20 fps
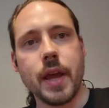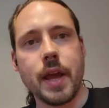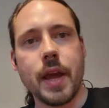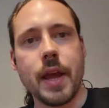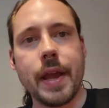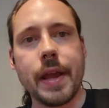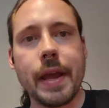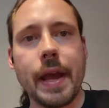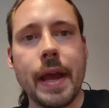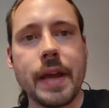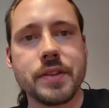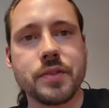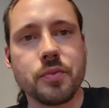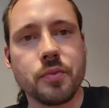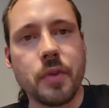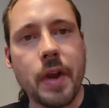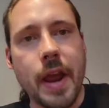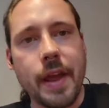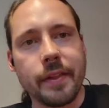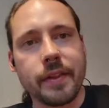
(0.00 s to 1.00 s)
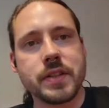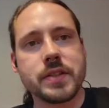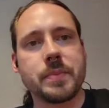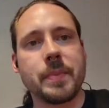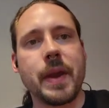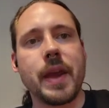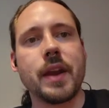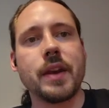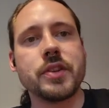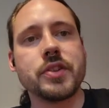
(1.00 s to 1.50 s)
Hey guys, Riley
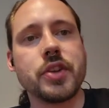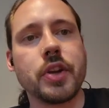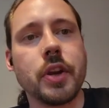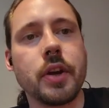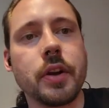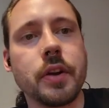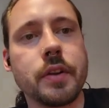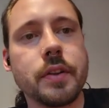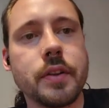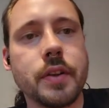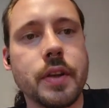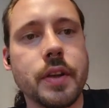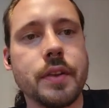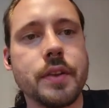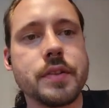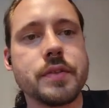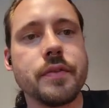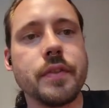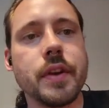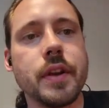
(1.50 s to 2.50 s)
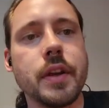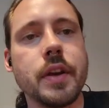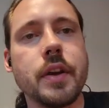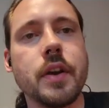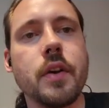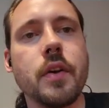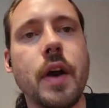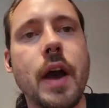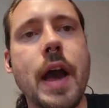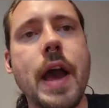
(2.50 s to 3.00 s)
Spanish here. In this
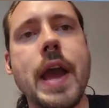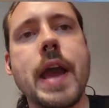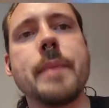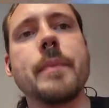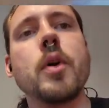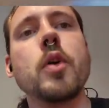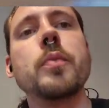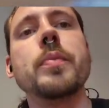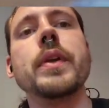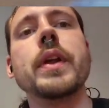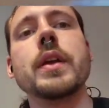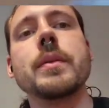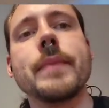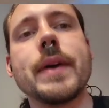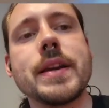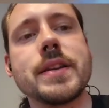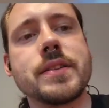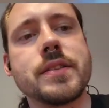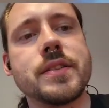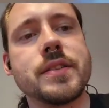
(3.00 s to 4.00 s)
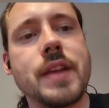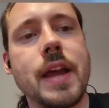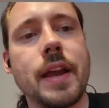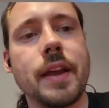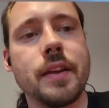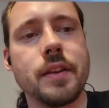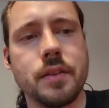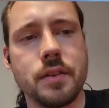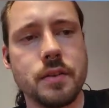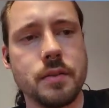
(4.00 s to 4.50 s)
video, I am opening my
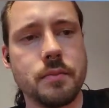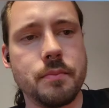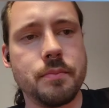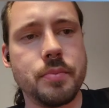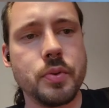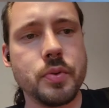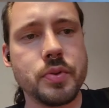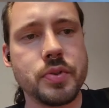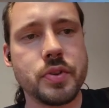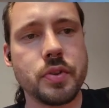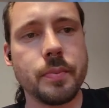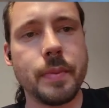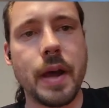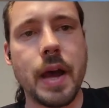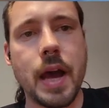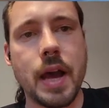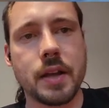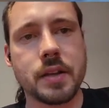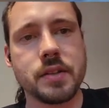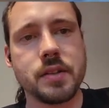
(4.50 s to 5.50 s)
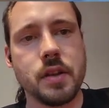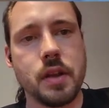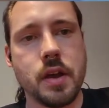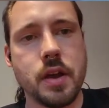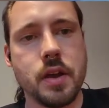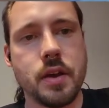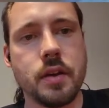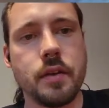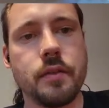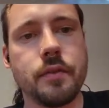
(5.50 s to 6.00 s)
second booster box
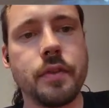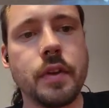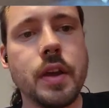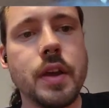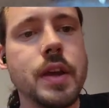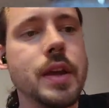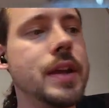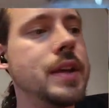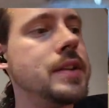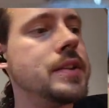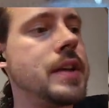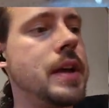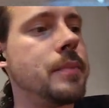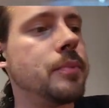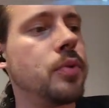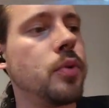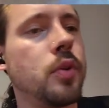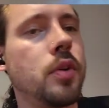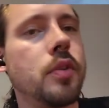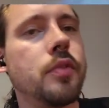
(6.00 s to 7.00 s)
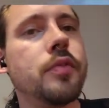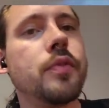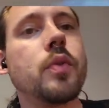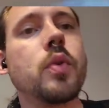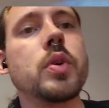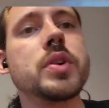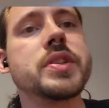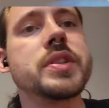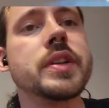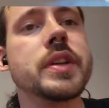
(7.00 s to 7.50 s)
of Temporal
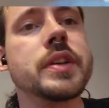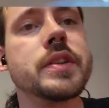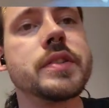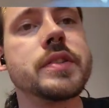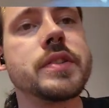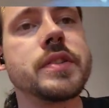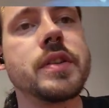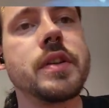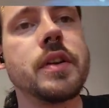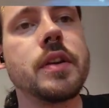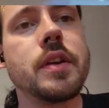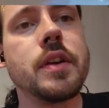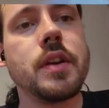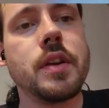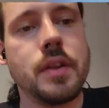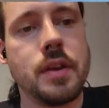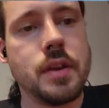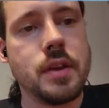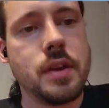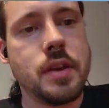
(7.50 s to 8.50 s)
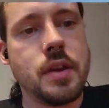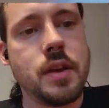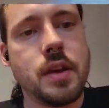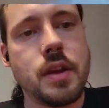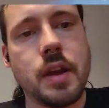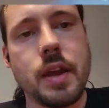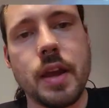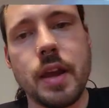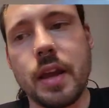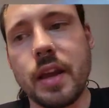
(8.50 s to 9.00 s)
Forces.
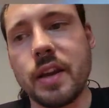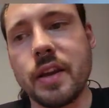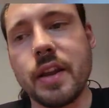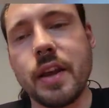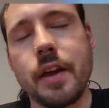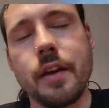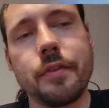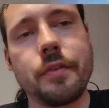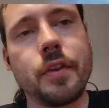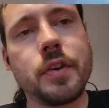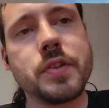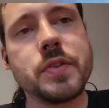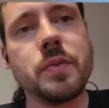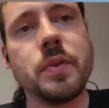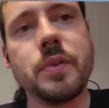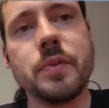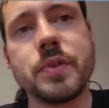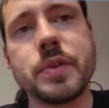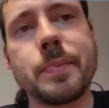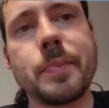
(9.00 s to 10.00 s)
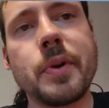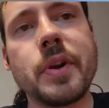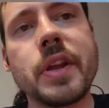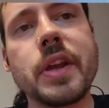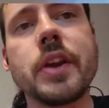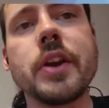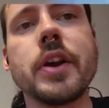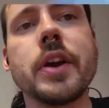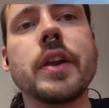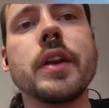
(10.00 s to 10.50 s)
And first one was pretty
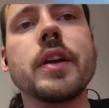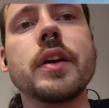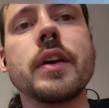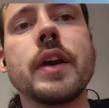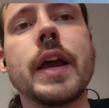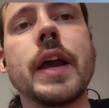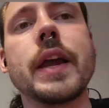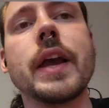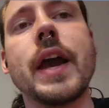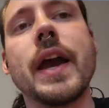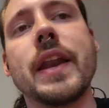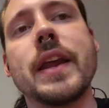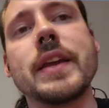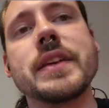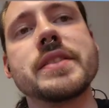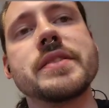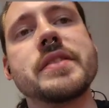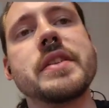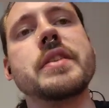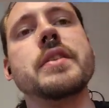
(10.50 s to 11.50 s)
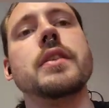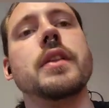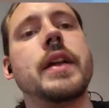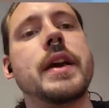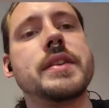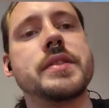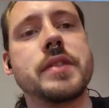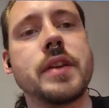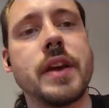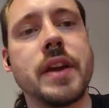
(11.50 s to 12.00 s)
good. I got a single
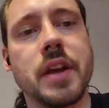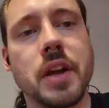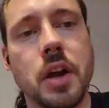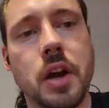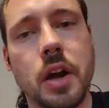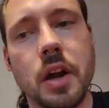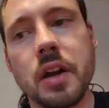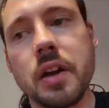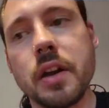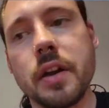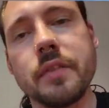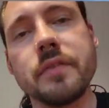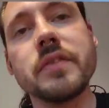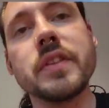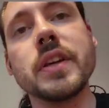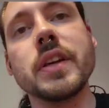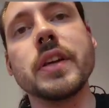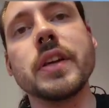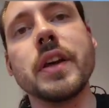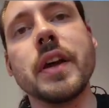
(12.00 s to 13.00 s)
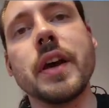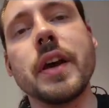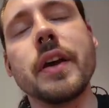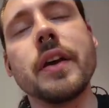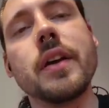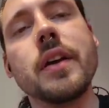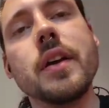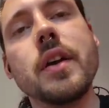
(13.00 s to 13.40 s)
SIR of the